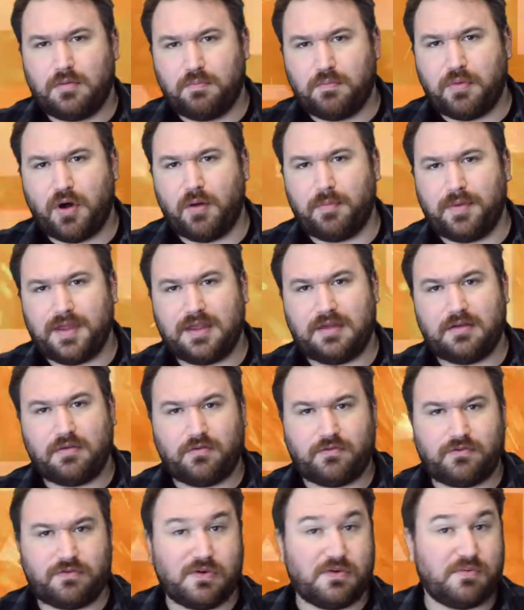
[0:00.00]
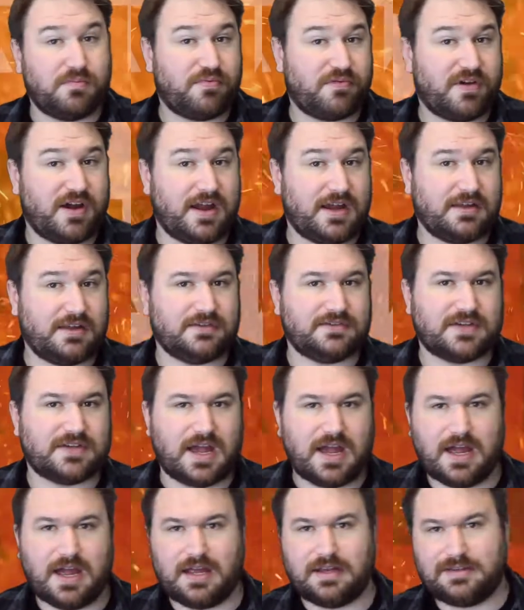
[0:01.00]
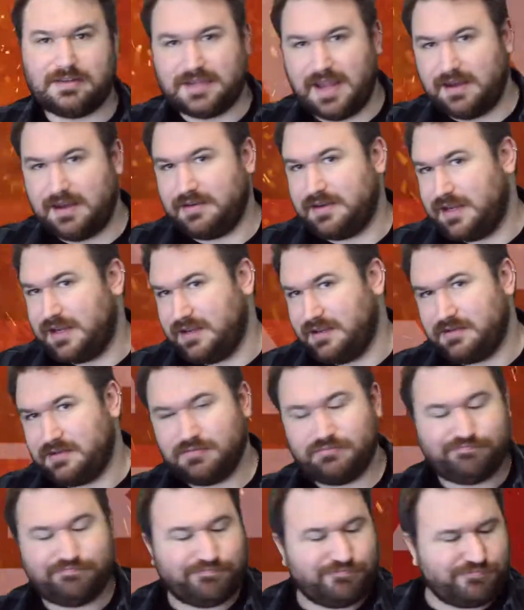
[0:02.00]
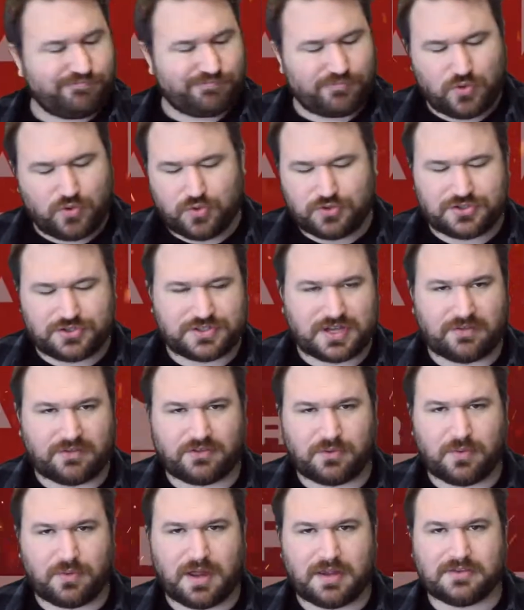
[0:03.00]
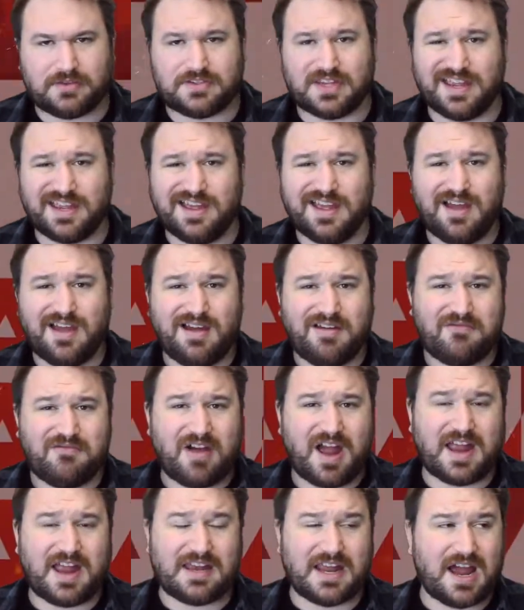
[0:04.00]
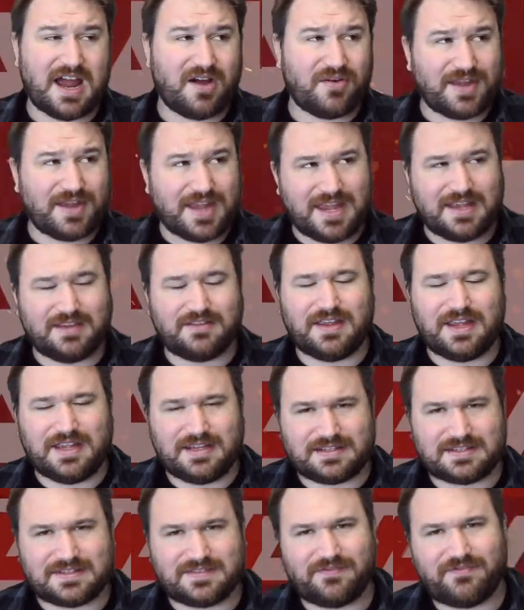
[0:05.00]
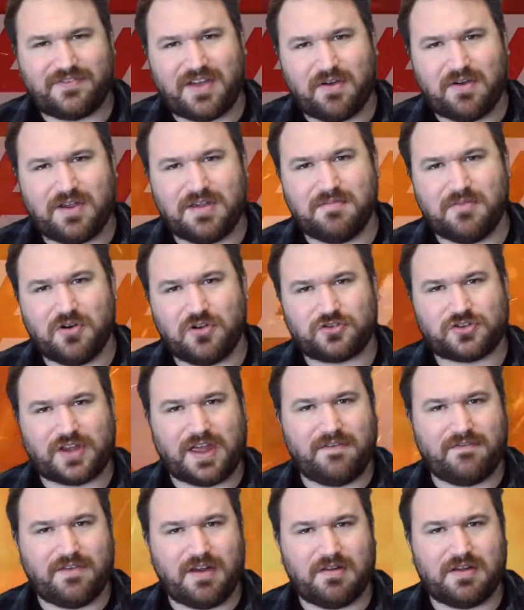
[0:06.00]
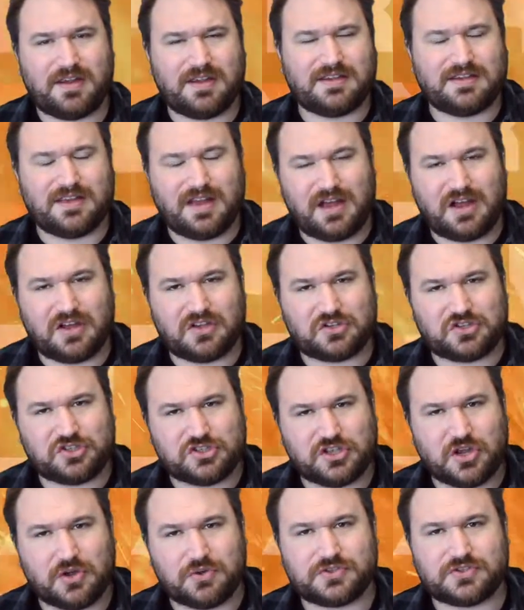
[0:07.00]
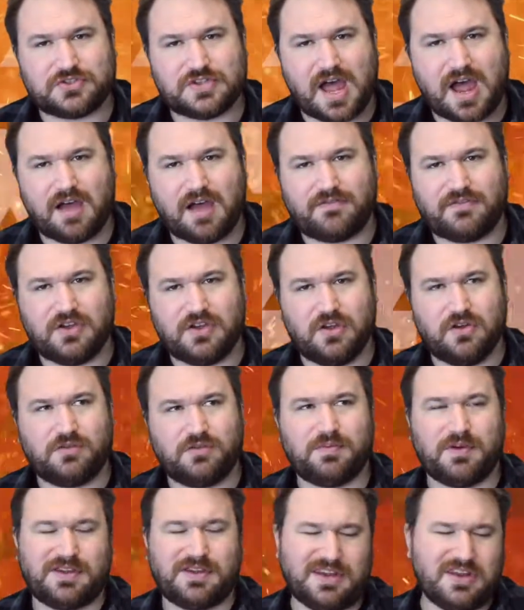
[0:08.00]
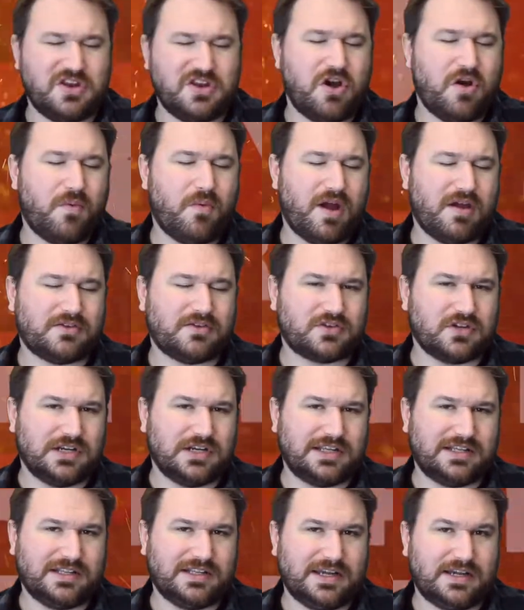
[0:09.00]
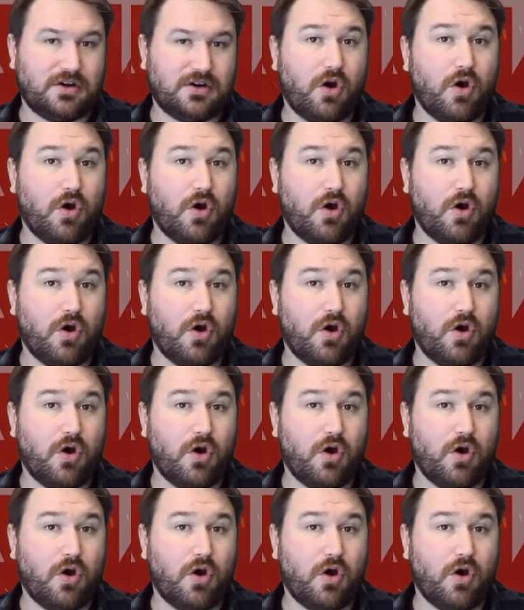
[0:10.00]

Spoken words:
Bobby through brains and technique. We'll just have to wait and see. Right now, it's very much a very slow start feud, but you know where it's going to lead.